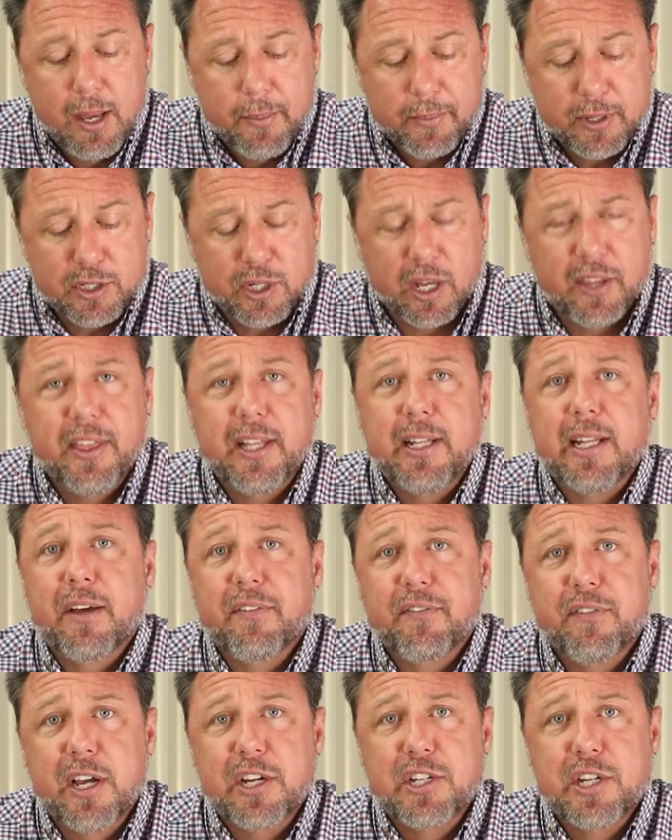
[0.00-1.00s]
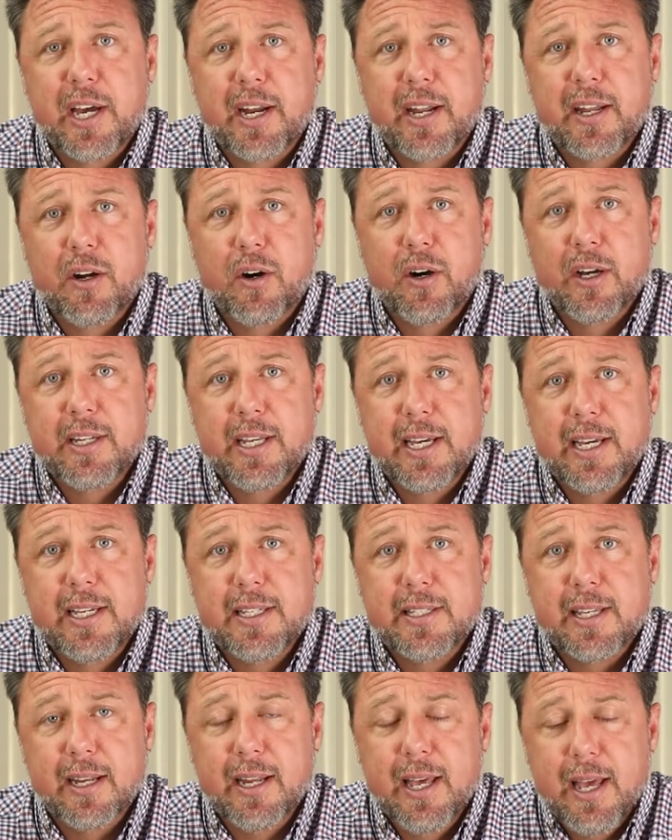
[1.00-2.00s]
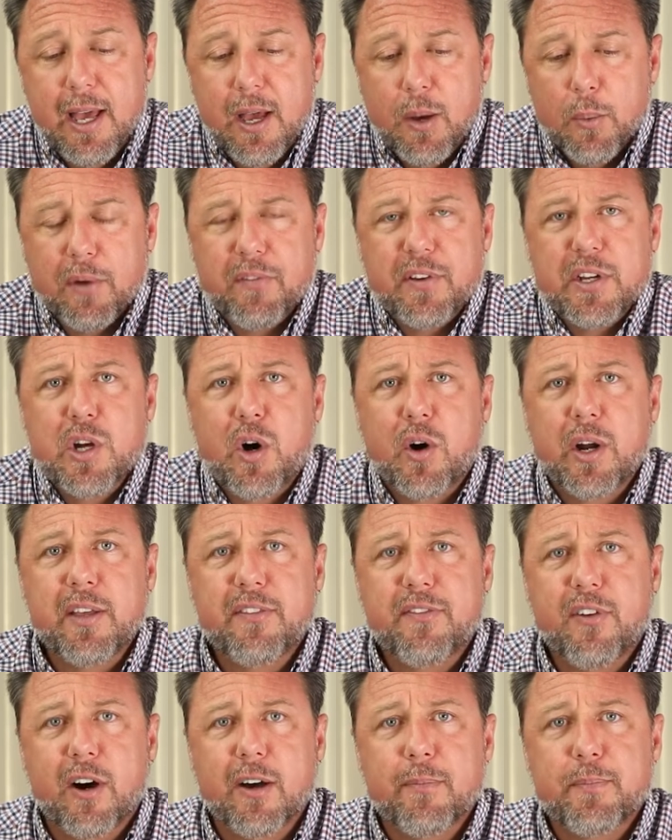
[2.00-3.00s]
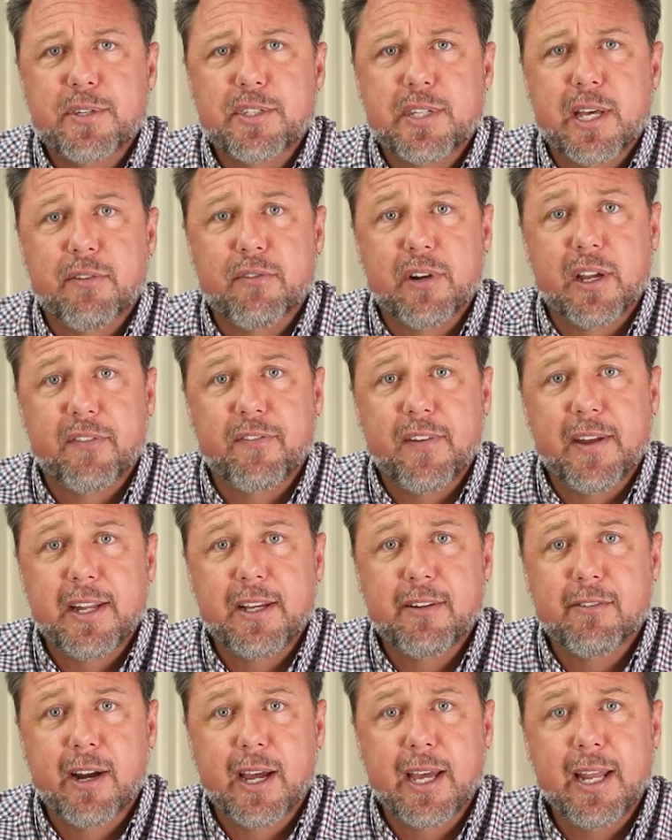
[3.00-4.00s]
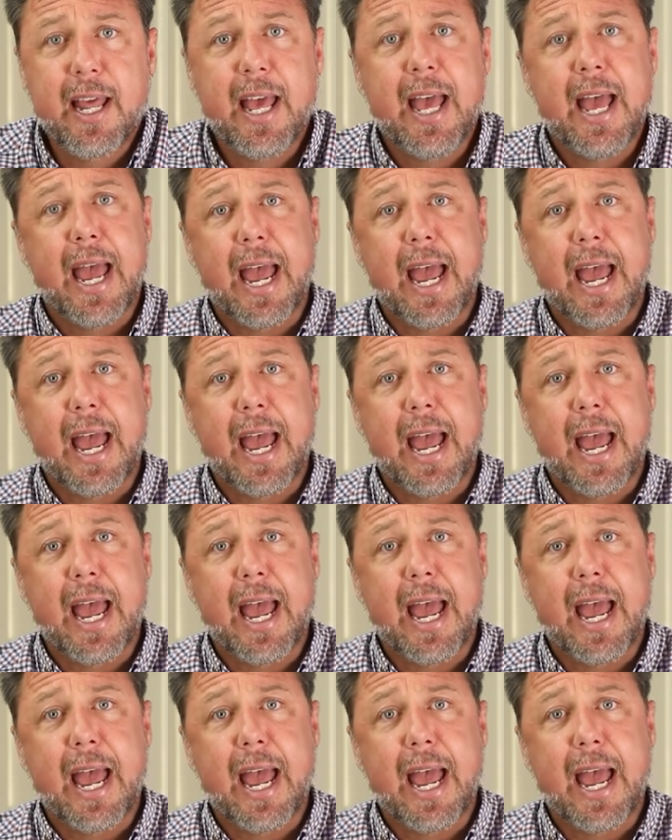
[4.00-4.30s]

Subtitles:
because I think they're fresh out of ideas, and with a 95% reoffending rate,